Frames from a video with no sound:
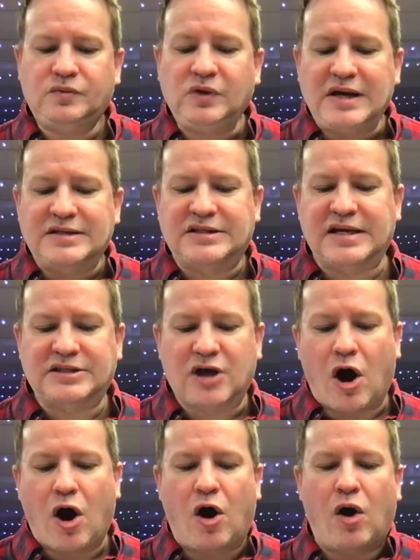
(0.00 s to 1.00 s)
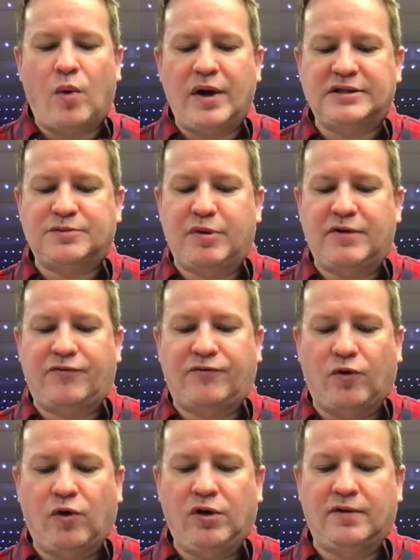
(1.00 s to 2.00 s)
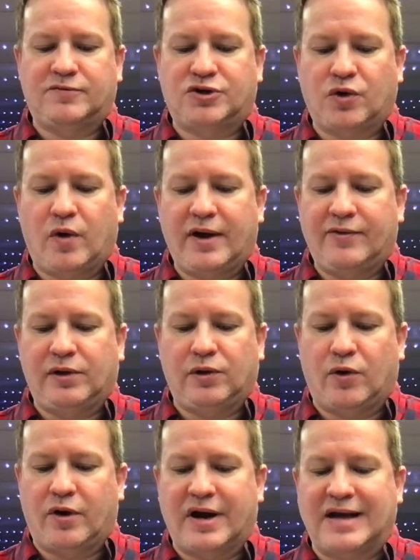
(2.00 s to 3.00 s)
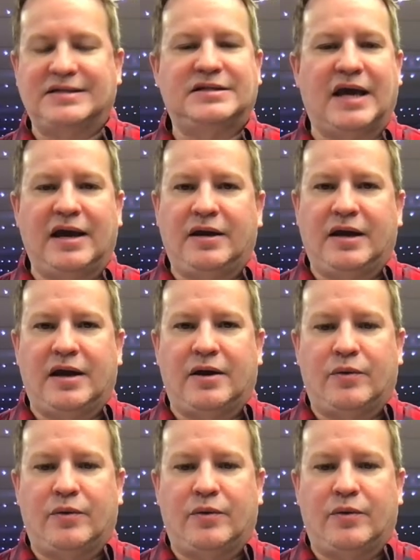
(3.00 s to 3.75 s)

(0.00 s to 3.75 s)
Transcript: says, always be full of joy in the Lord. I say it again,